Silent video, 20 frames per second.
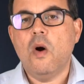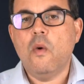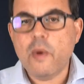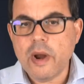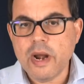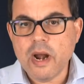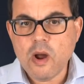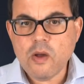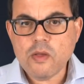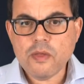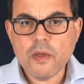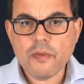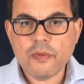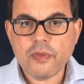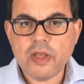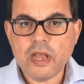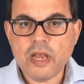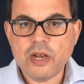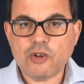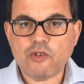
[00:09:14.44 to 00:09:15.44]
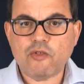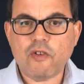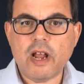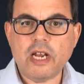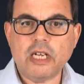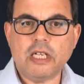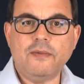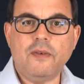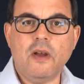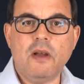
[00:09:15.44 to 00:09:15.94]
We know that the
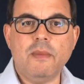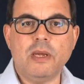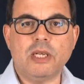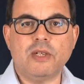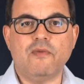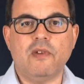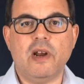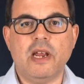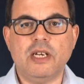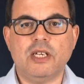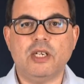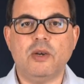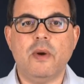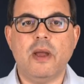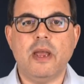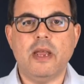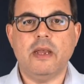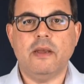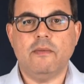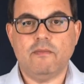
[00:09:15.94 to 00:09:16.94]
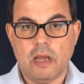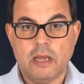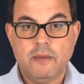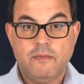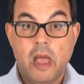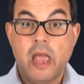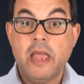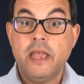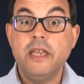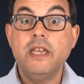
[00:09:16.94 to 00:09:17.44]
transfer must relate to a,
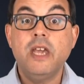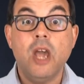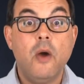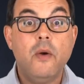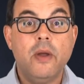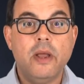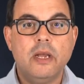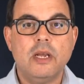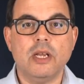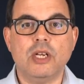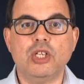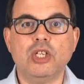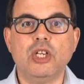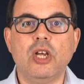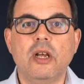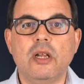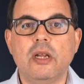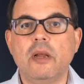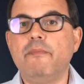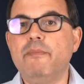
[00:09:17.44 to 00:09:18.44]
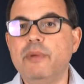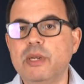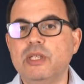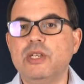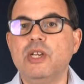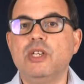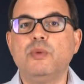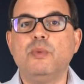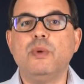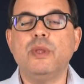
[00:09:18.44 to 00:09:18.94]
a, a, going concern, a
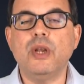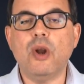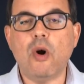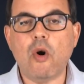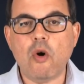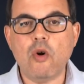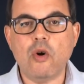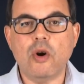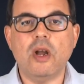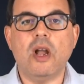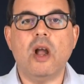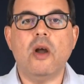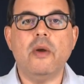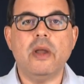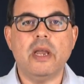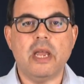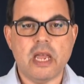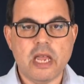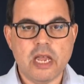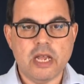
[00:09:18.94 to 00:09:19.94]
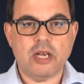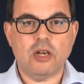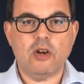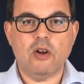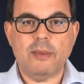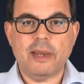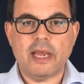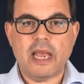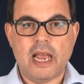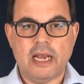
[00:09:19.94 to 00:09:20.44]
business with an ongoing
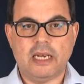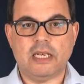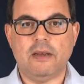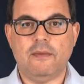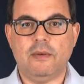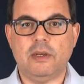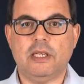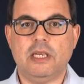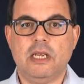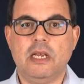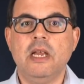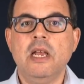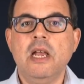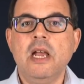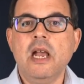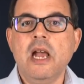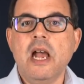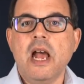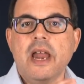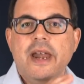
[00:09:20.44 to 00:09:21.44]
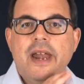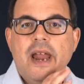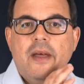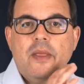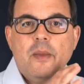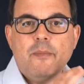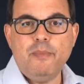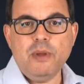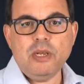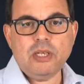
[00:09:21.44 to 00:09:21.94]
economic activity. Now,
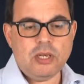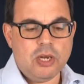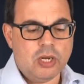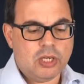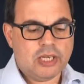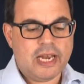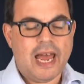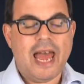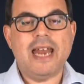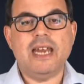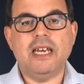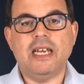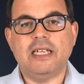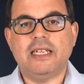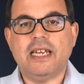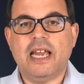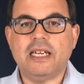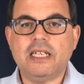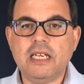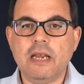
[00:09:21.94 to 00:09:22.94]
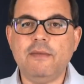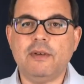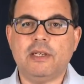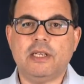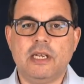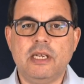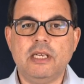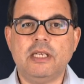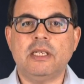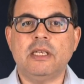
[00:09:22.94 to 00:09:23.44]
the business and its
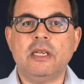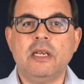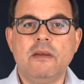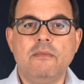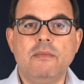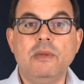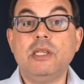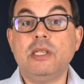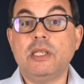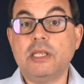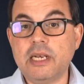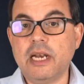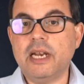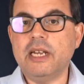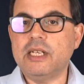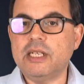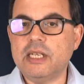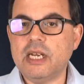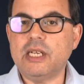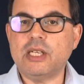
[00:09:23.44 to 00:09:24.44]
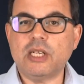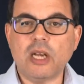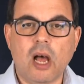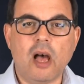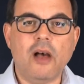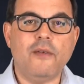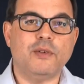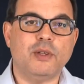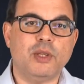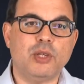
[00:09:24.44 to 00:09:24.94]
activities must still exist
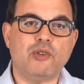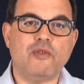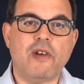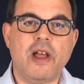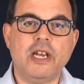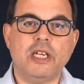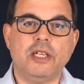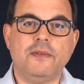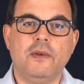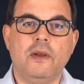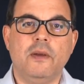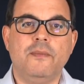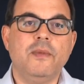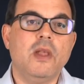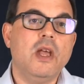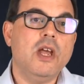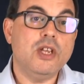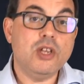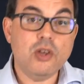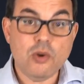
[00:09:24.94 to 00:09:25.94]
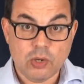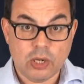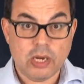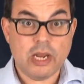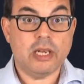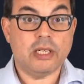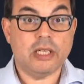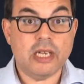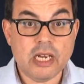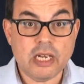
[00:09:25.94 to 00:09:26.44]
after the transfer.
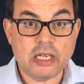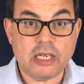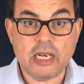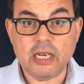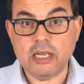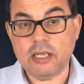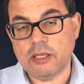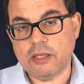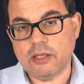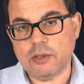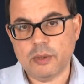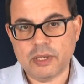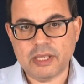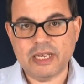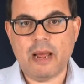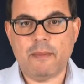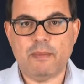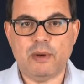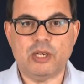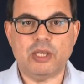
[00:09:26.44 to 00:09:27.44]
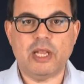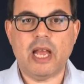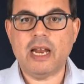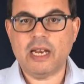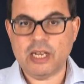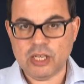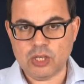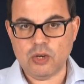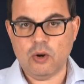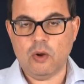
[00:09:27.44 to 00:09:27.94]
Usually it's easy to establish
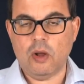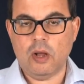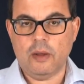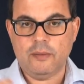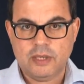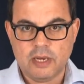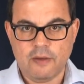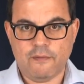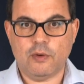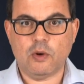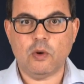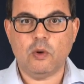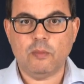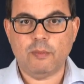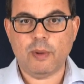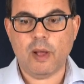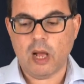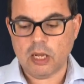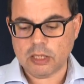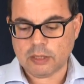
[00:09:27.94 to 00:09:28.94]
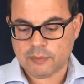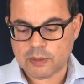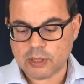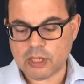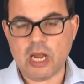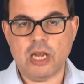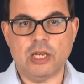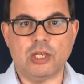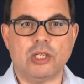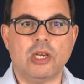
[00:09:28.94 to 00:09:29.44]
that. It's not a difficult part of the
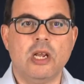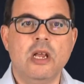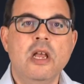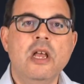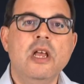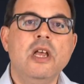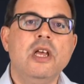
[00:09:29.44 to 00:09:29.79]
test.